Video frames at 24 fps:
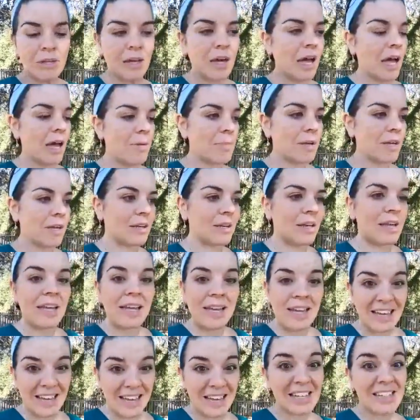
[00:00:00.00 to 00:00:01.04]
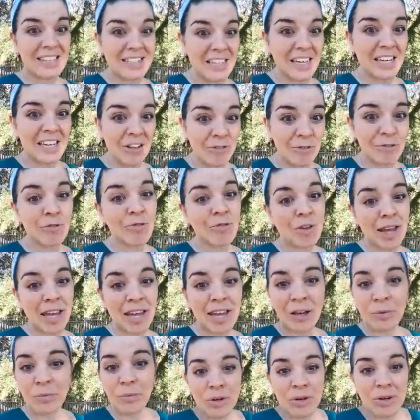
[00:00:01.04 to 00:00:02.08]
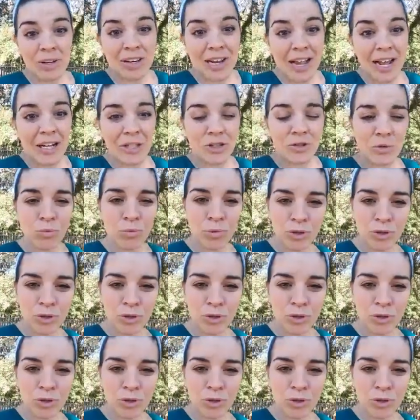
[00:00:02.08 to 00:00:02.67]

I mean, it's going to fade. We're natural.